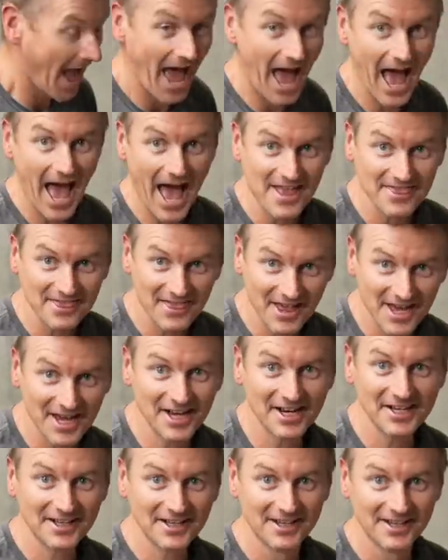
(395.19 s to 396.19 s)
And
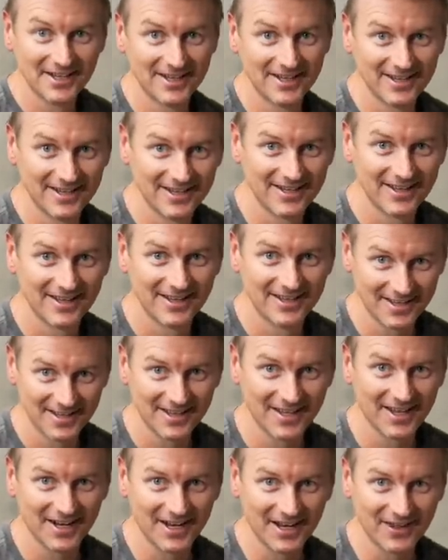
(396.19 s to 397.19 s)
then,
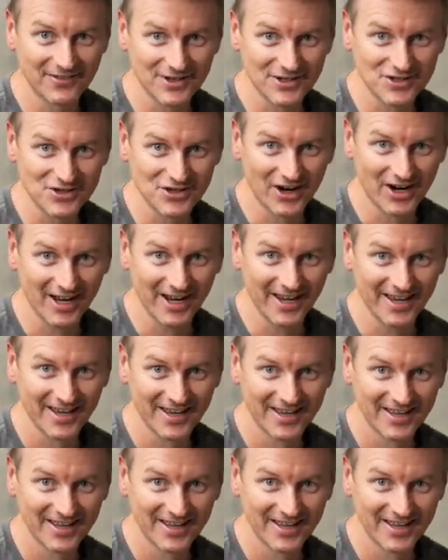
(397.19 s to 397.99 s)
gonna give it a try.